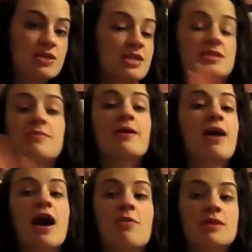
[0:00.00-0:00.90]
It doesn't matter
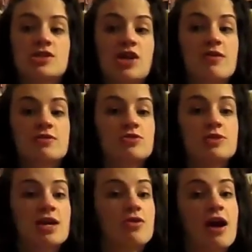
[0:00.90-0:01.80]
how many showers you
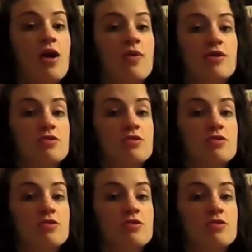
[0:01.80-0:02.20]
take or how well